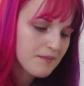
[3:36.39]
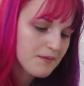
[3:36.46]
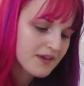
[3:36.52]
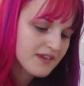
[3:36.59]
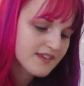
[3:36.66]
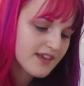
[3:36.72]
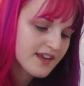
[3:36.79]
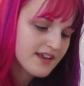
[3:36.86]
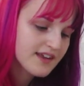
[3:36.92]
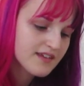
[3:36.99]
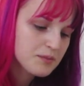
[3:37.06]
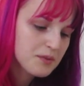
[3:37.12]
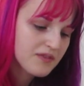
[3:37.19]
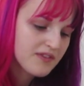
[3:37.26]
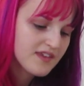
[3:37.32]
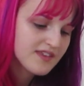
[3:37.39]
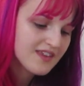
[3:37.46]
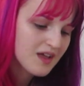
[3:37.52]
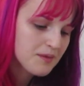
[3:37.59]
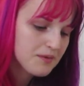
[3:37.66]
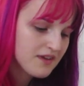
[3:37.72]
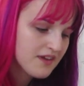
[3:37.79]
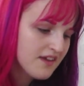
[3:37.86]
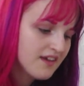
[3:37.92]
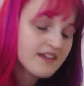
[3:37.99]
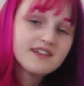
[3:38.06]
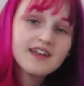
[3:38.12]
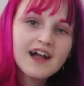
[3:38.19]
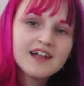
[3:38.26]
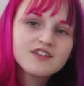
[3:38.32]
I'm excited to put these up and
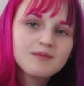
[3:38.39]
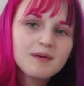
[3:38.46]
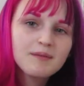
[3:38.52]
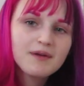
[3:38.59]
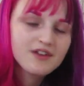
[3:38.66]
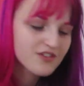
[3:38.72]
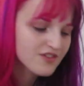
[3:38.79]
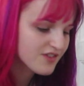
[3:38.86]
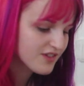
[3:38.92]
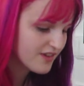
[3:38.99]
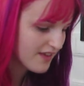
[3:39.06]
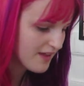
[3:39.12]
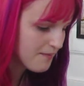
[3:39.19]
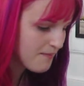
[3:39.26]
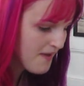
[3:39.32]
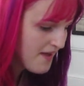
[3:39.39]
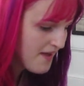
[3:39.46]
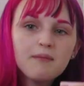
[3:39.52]
attach my pictures to them.